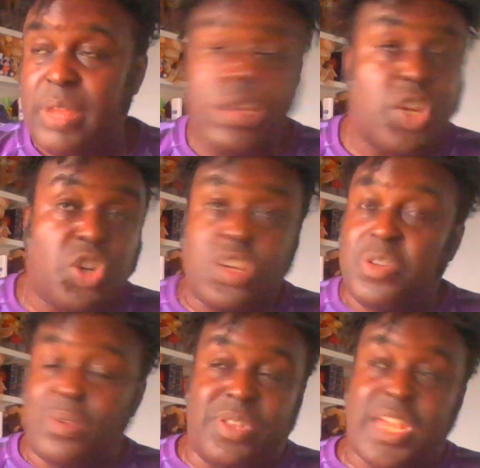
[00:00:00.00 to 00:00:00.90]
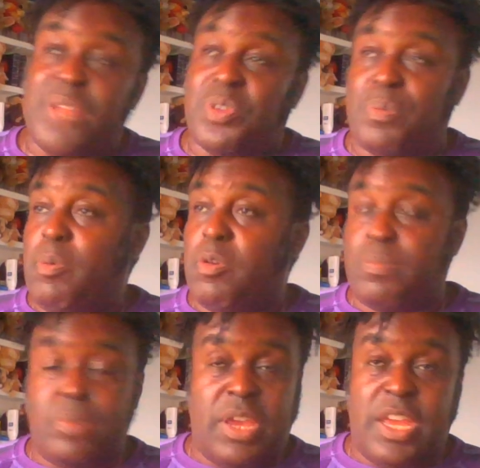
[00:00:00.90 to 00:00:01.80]
What they should have done was
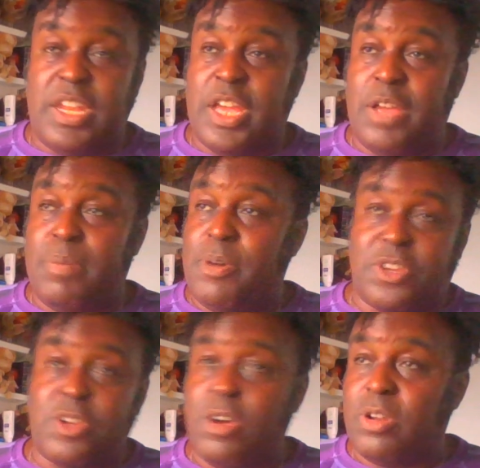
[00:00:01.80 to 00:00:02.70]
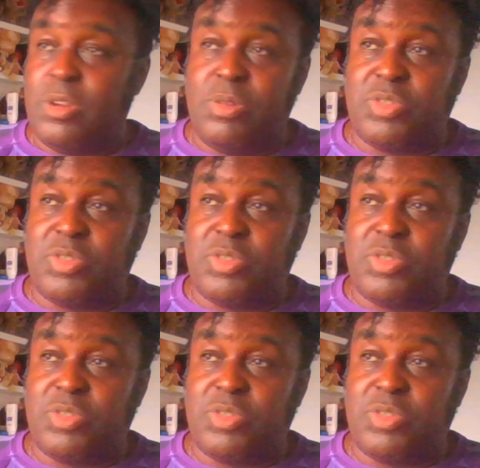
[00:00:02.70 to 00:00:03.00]
brought in Postecoglou